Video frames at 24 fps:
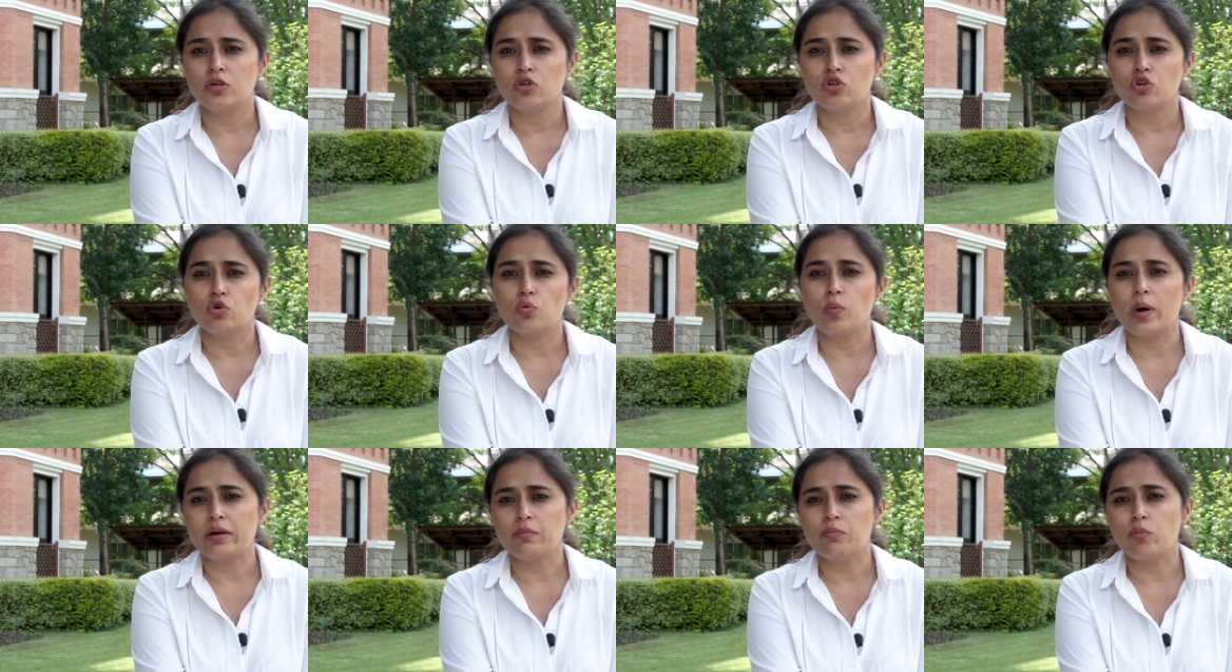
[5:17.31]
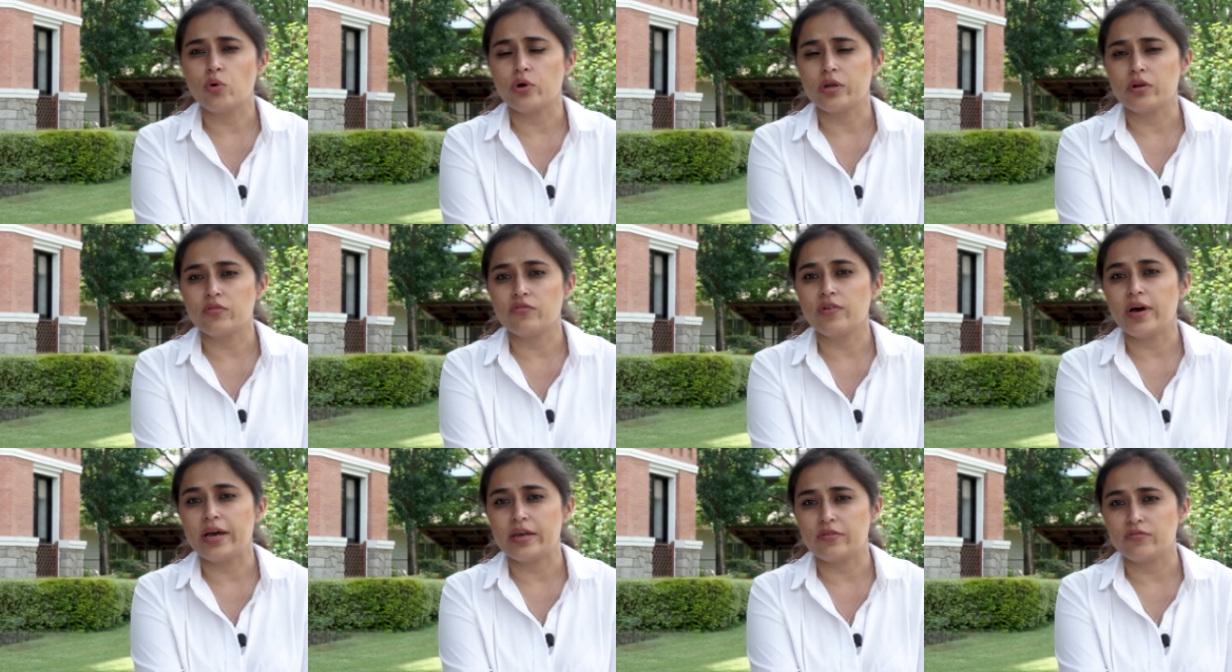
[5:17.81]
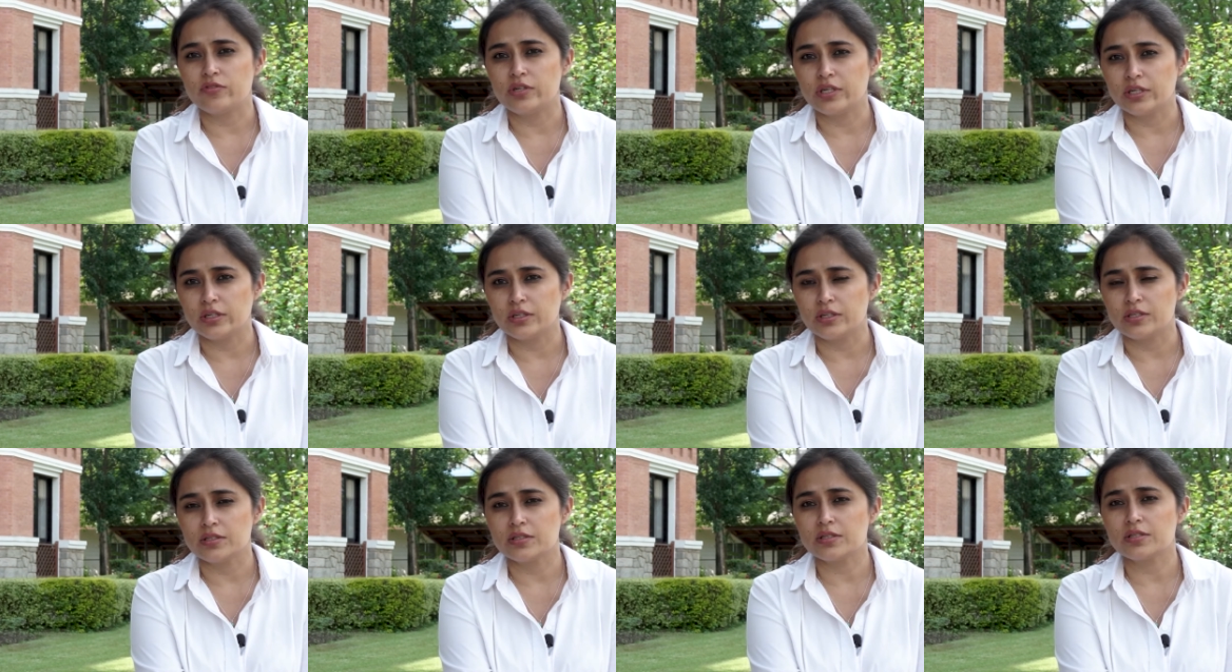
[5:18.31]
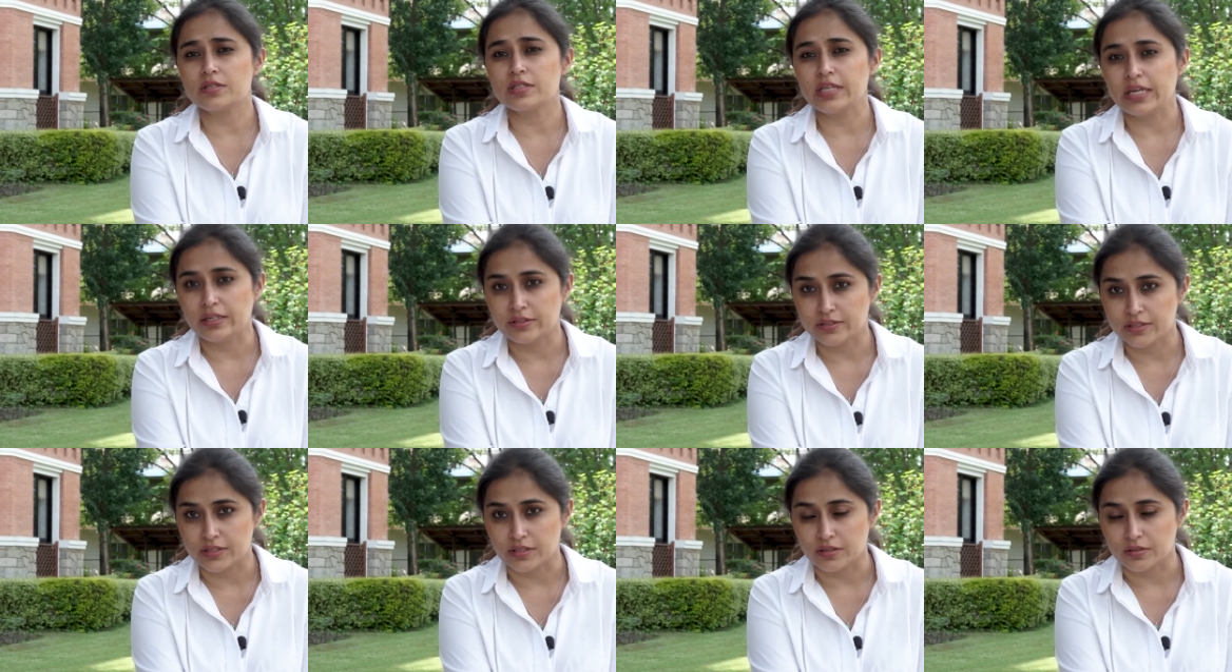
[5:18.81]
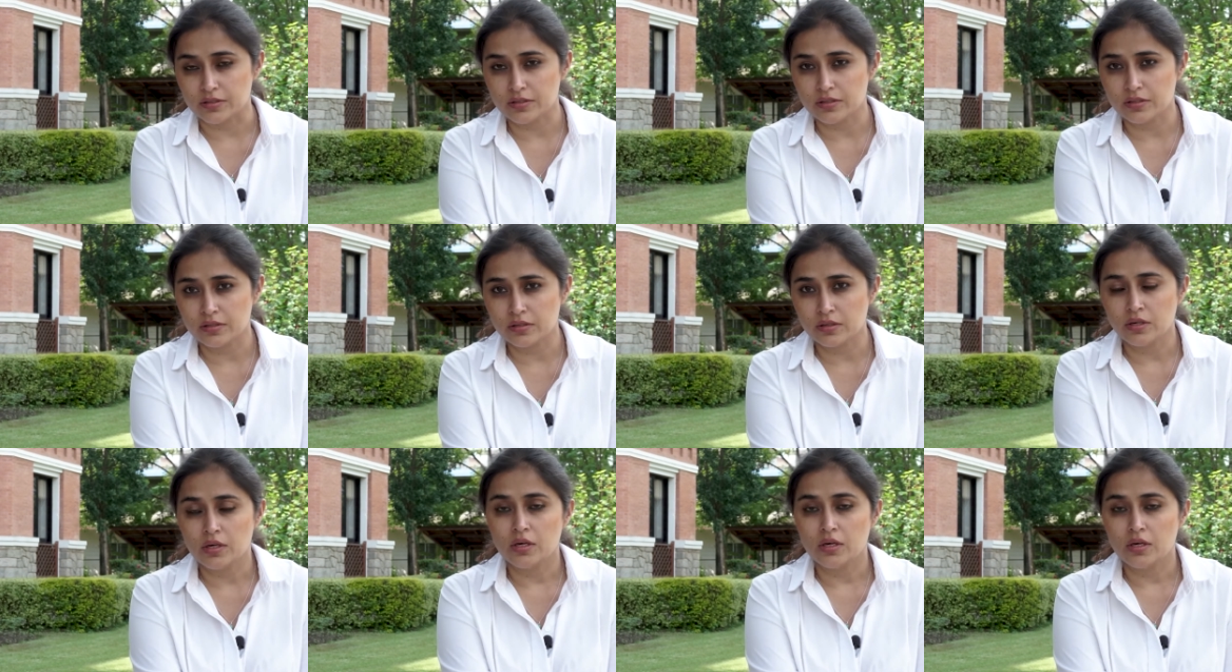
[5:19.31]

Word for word: to 1.5 degrees Celsius.